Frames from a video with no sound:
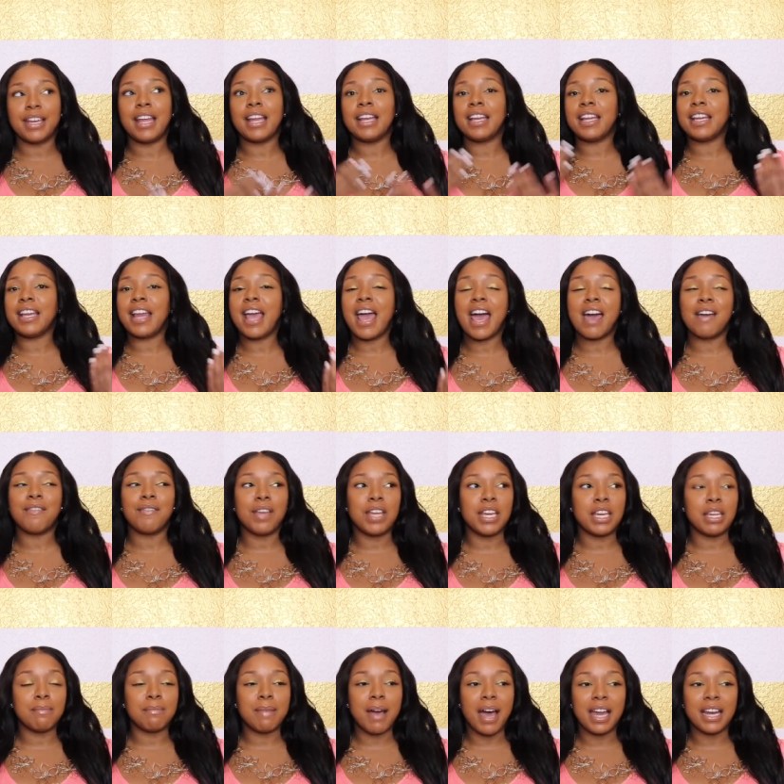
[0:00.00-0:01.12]
They didn't have
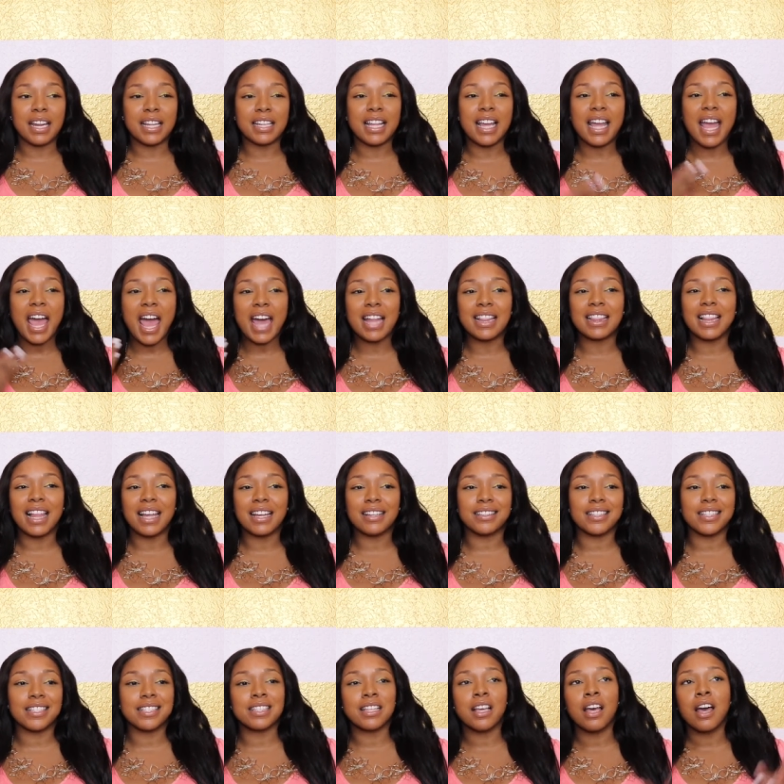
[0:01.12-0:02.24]
anybody. They had like
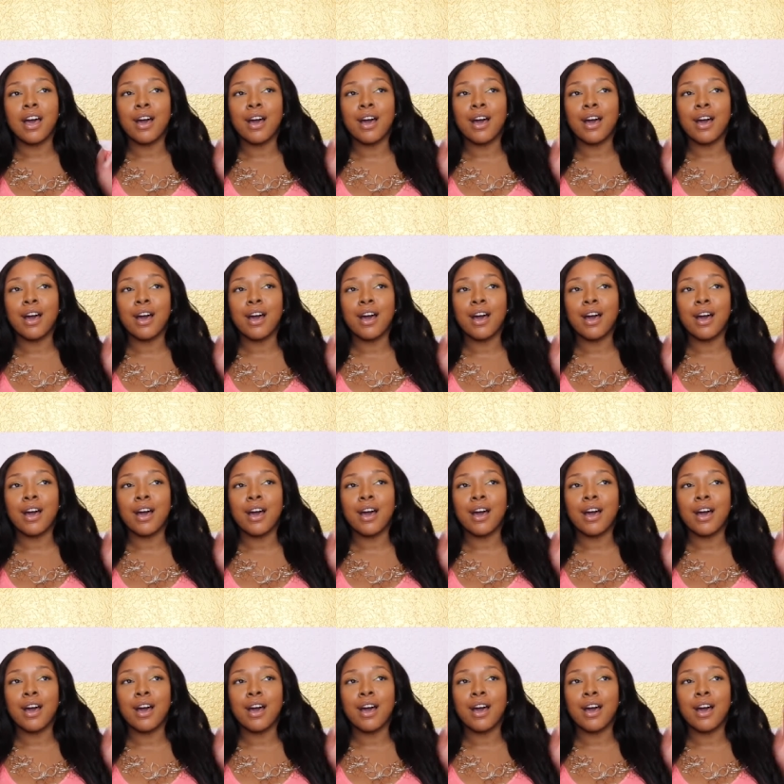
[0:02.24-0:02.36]
this